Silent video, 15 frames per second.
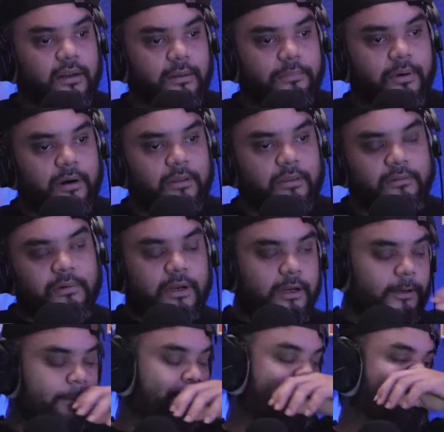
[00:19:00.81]
a part
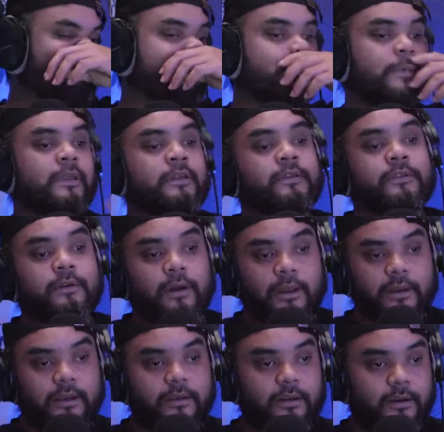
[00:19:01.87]
3. So
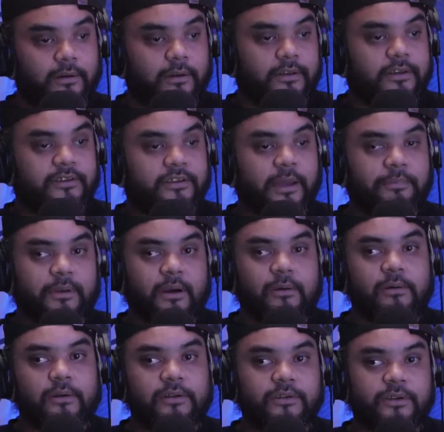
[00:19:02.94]
it just kept
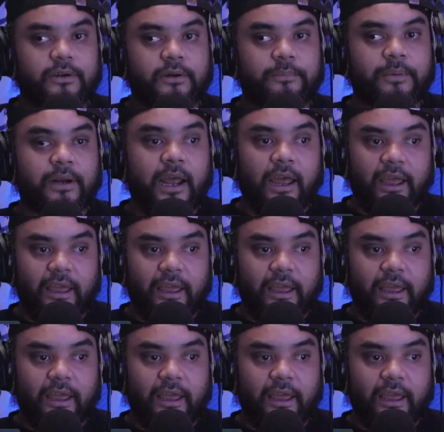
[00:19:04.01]
going. So but